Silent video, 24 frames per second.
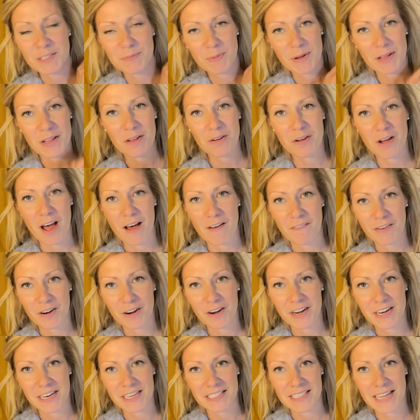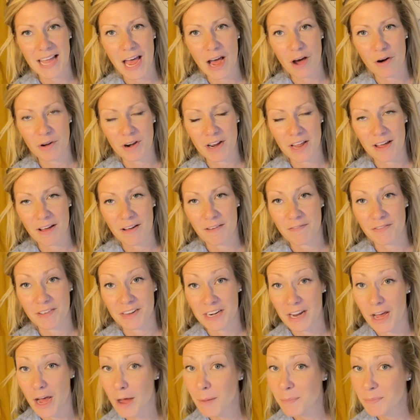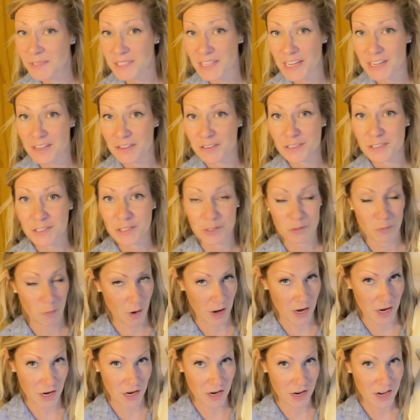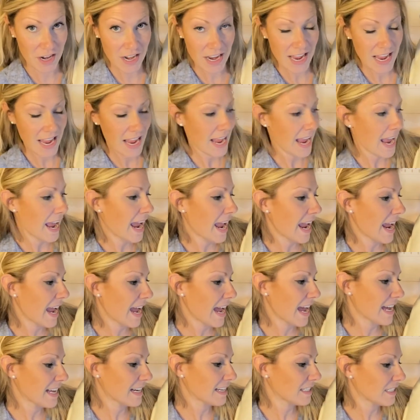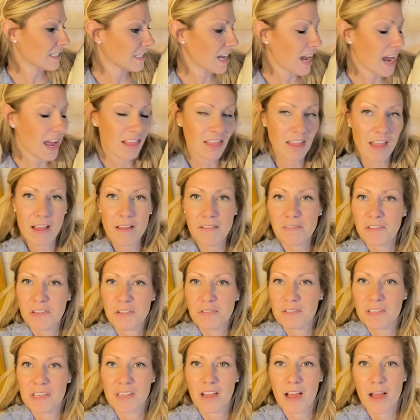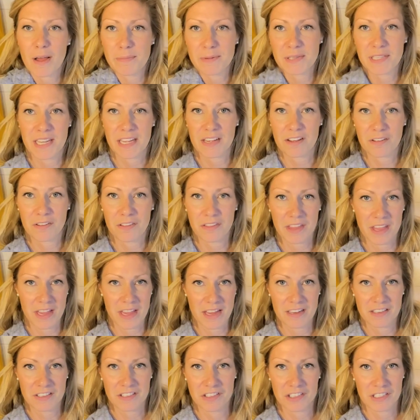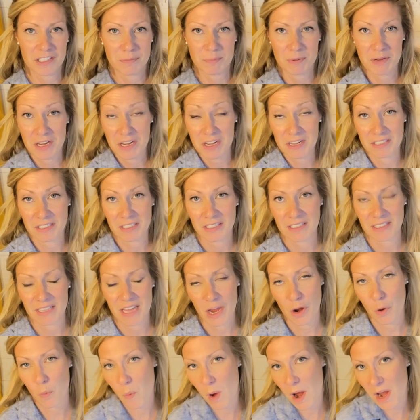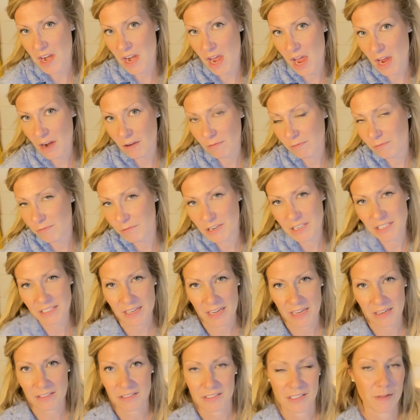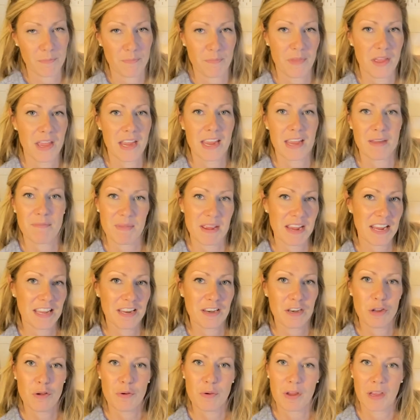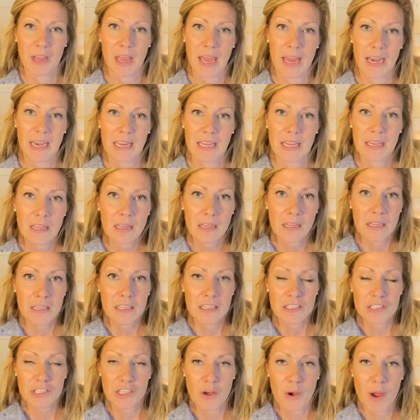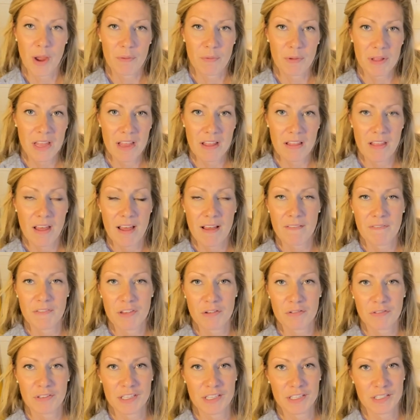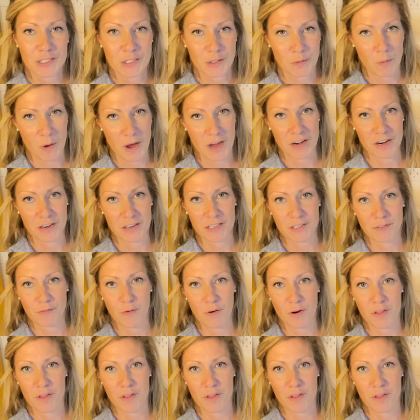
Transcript: pillow cover is out of an upcycled sweater and I love using upcycled things just because it's like why not recycle something and make it new again. So I really love using sweaters for the